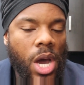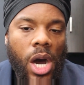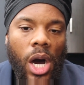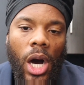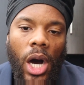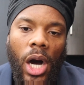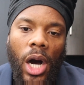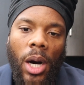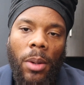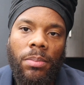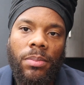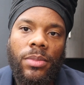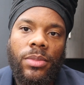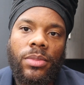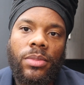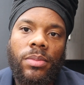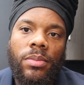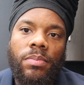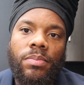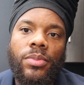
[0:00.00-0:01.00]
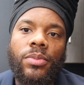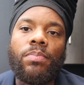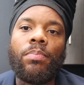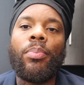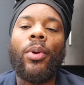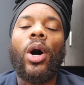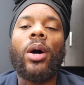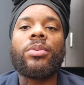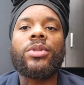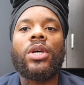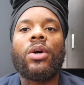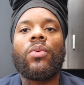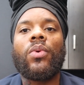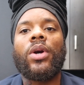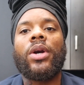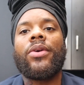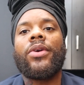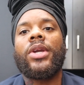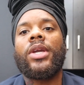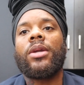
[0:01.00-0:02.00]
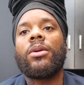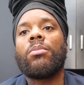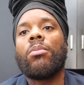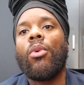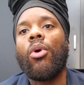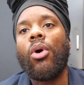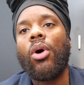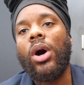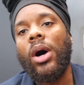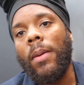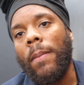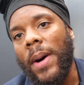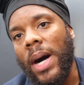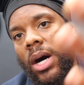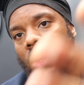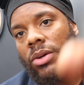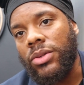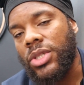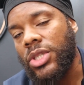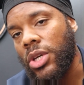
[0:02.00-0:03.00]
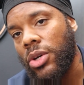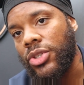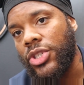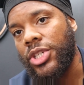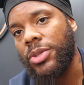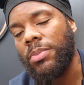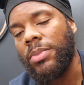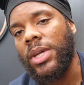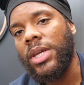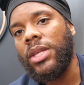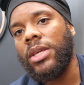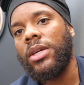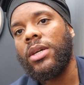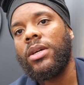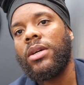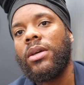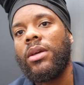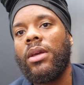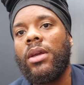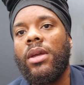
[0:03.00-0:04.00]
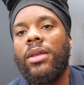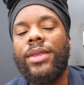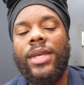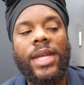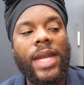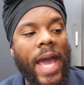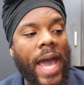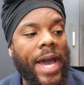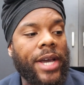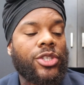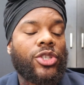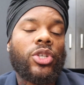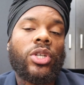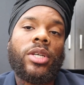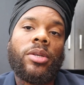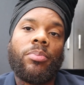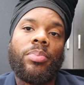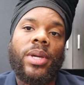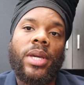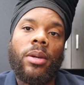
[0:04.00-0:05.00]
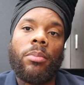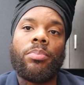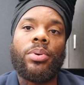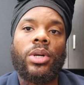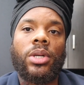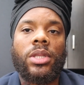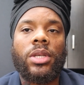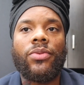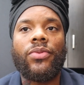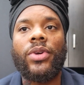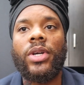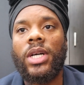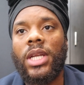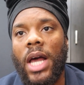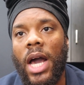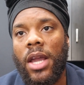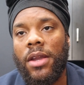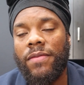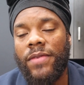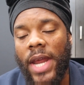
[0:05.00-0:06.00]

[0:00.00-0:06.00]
Barbers are worrying more about social media than actually being booked in real life.